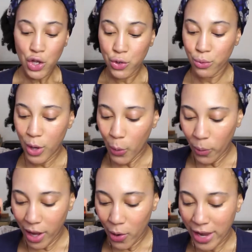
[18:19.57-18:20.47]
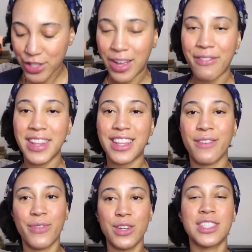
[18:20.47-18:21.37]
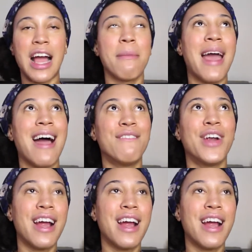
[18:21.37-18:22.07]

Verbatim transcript: You know what? Okay, so I feel like the first time ever,